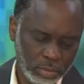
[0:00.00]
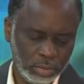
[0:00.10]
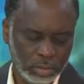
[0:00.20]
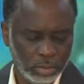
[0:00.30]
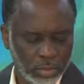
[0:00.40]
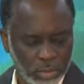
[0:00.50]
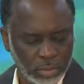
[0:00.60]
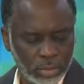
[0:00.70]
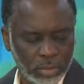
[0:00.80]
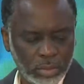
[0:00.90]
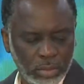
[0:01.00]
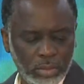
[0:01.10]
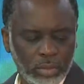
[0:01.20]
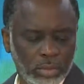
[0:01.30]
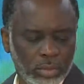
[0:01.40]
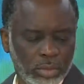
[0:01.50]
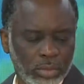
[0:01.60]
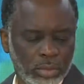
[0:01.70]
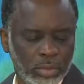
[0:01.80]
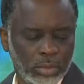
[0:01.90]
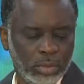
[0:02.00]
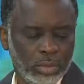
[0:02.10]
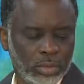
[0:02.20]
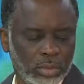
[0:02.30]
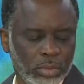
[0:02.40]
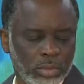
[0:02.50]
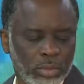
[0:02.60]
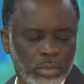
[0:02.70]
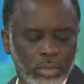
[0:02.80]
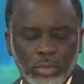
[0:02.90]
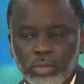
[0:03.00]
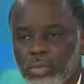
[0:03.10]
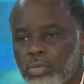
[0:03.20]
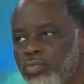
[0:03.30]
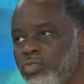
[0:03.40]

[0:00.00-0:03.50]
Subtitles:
Nothing is said.